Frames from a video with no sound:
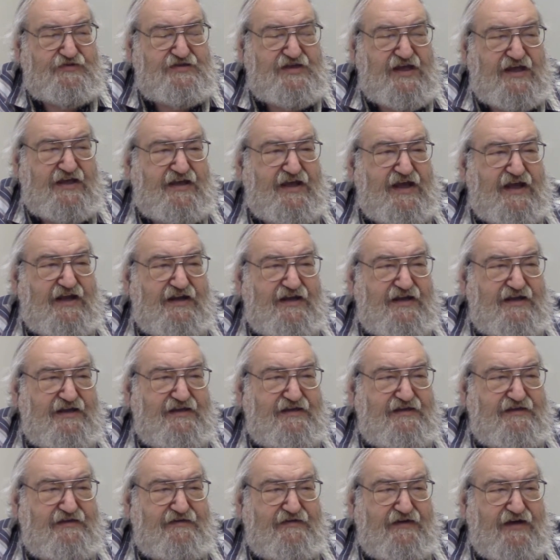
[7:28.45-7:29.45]
take
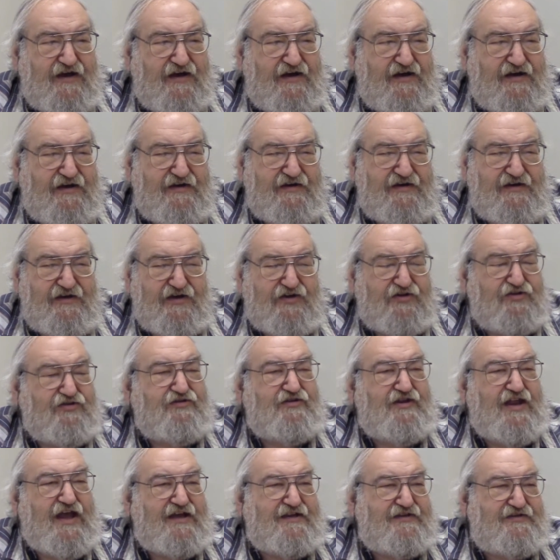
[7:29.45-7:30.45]
any
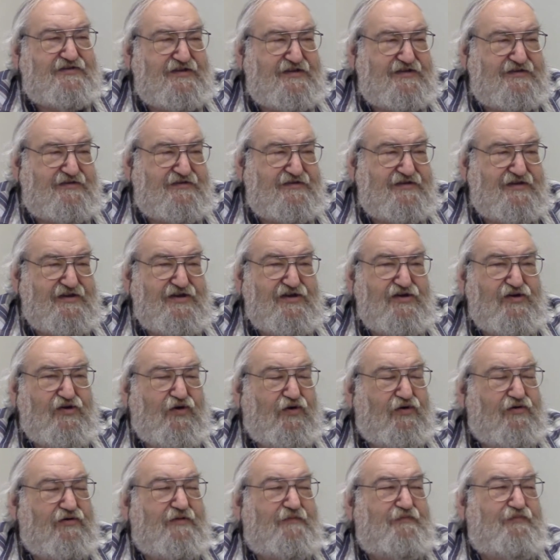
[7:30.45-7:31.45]
elected
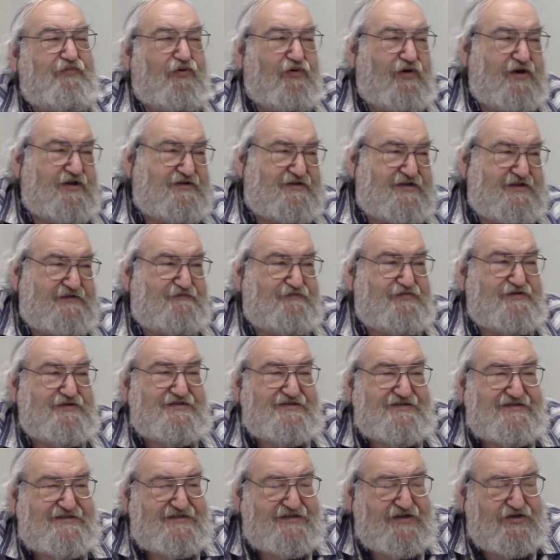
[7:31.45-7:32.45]
or appointed
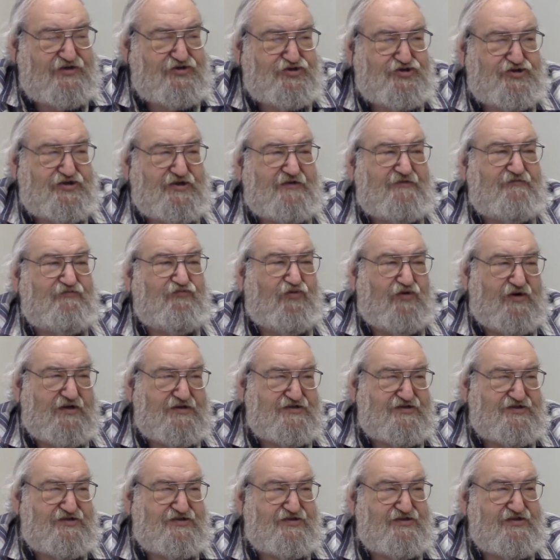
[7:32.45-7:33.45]
position
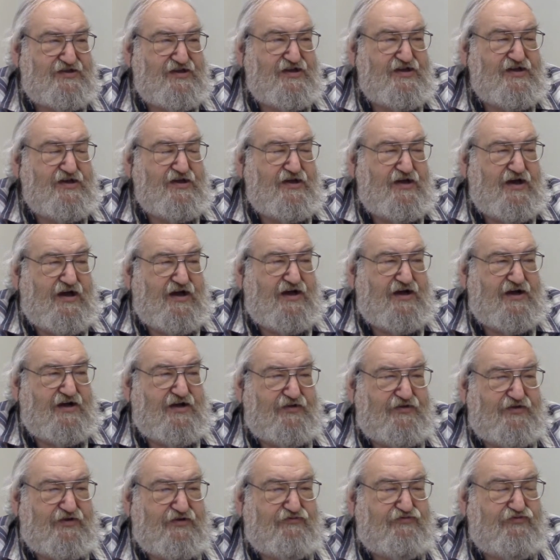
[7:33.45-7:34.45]
once
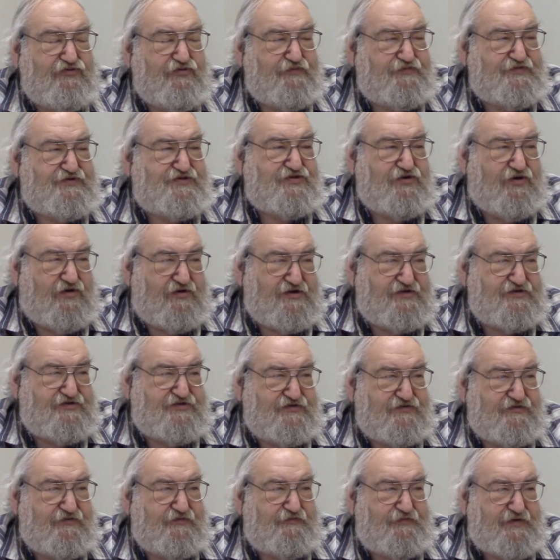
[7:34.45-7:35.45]
the group started
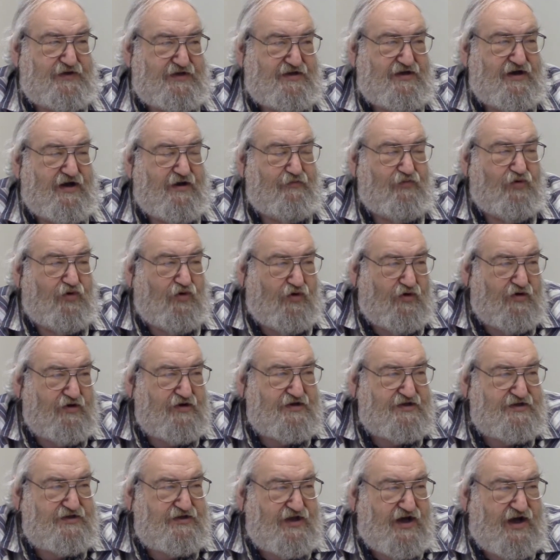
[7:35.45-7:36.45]
to become
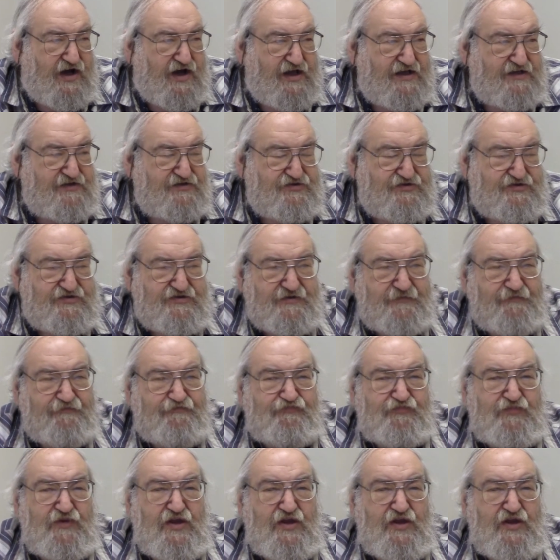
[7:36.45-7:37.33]
organized.